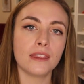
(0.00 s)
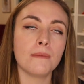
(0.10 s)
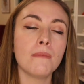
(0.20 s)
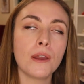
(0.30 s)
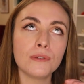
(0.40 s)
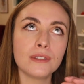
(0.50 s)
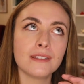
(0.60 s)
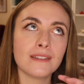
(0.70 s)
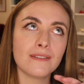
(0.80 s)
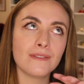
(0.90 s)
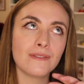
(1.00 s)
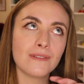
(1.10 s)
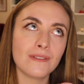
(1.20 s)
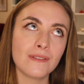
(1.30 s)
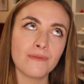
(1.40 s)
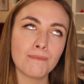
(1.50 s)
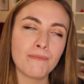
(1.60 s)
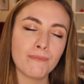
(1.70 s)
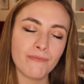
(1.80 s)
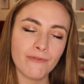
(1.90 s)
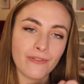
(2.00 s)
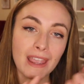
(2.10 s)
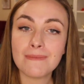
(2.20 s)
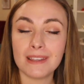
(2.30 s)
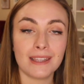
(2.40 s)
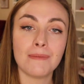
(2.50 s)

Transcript: The most famous